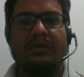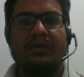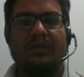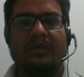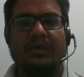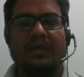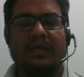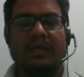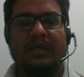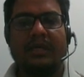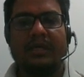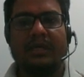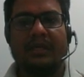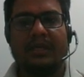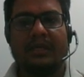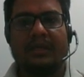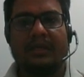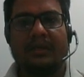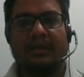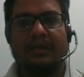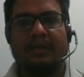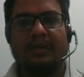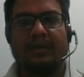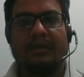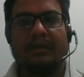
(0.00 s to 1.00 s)

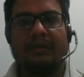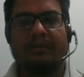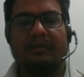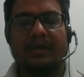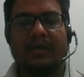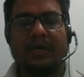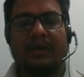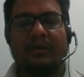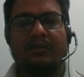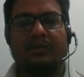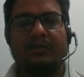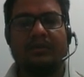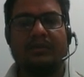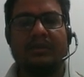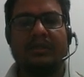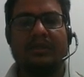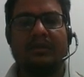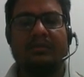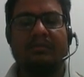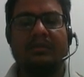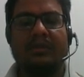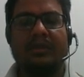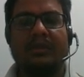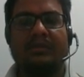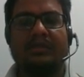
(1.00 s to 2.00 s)
any doubts, then
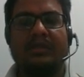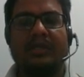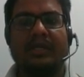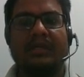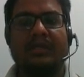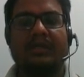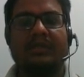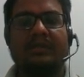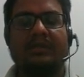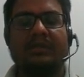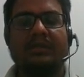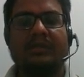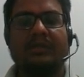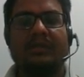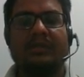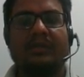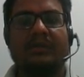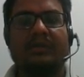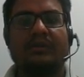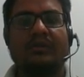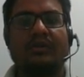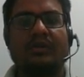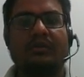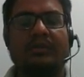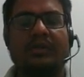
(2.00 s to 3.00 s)
please write us in the
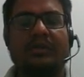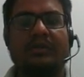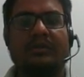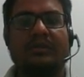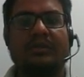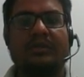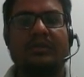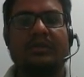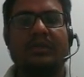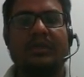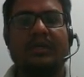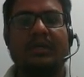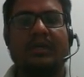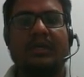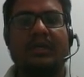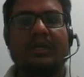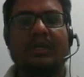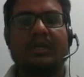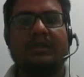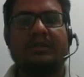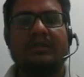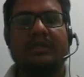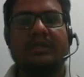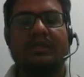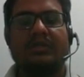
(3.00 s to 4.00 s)
comments
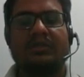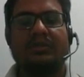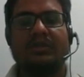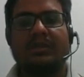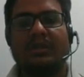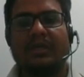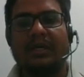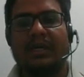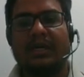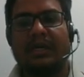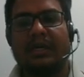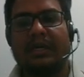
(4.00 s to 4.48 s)
section. And